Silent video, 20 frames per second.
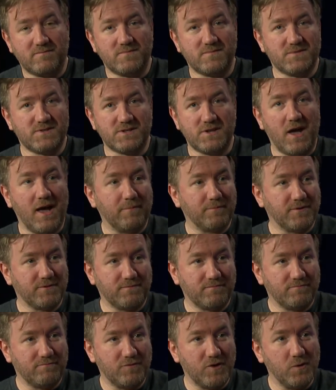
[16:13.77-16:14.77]
stopped
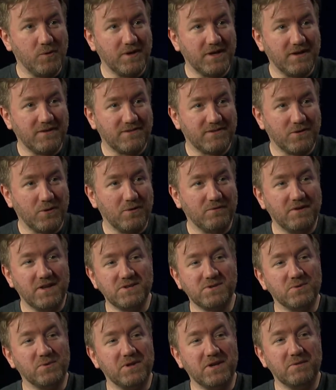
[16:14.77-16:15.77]
doing it. So mm-hmm.
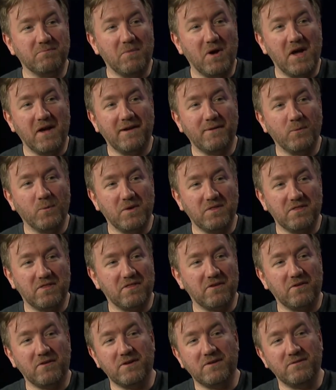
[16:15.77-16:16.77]
eventually, my one
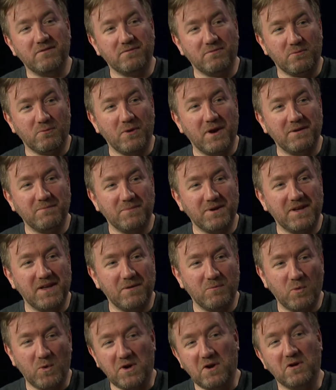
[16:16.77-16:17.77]
third of rent
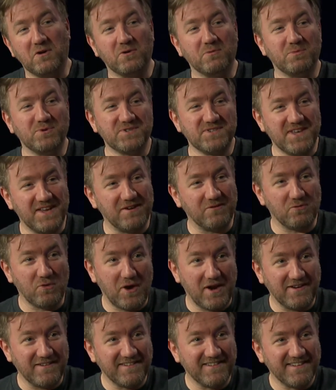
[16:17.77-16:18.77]
became 100% of
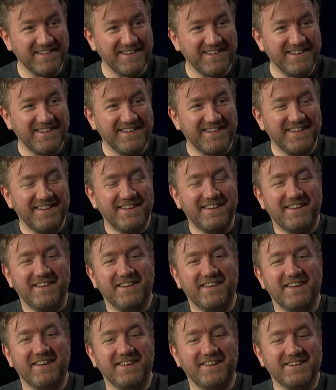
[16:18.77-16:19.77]
rent,
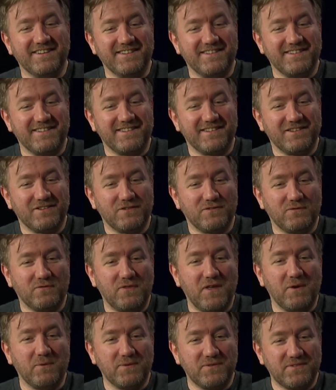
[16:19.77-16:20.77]
and
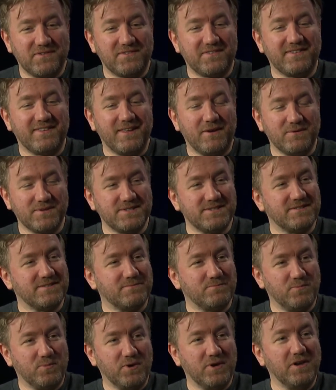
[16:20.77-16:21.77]
that was that was
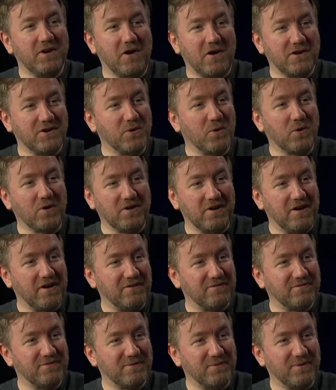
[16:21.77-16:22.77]
pretty hardcore
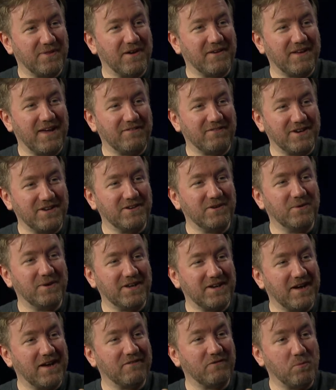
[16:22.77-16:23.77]
enough without having to do any
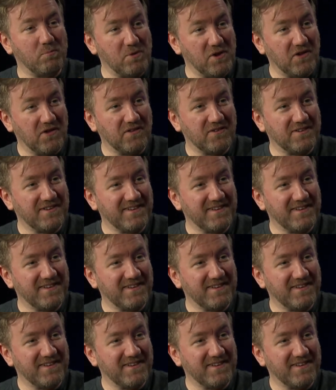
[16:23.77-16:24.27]
kind of a build.